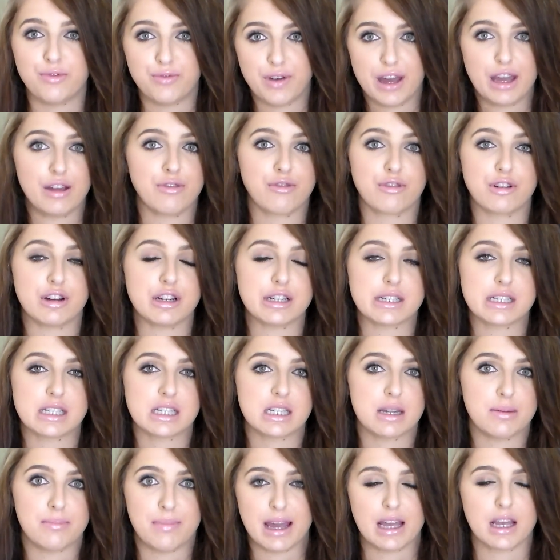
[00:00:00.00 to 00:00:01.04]
favorite
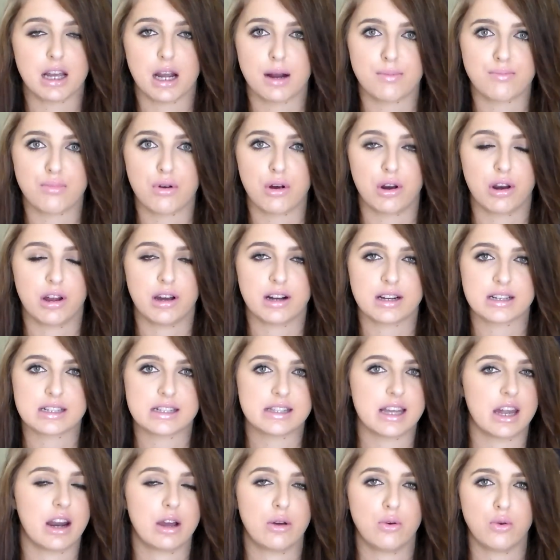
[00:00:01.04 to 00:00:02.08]
makeup products
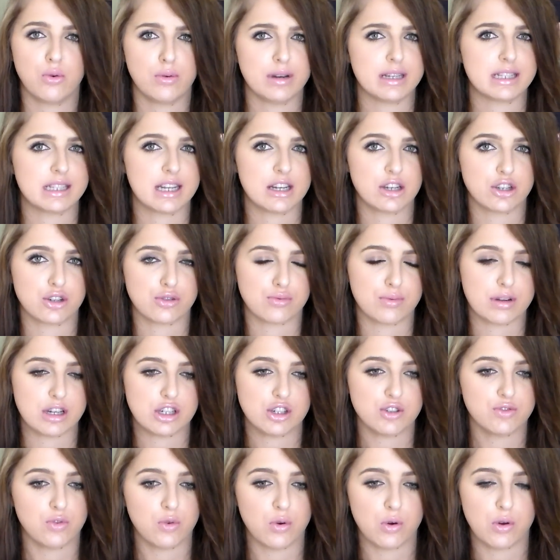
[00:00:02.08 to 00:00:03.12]
that I always tend to reach
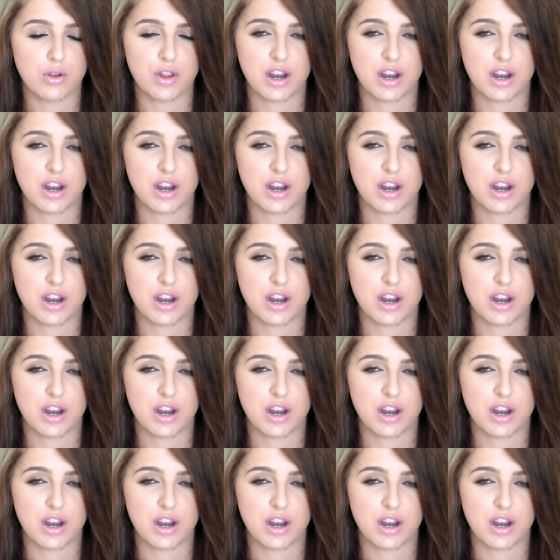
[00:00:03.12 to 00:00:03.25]
for,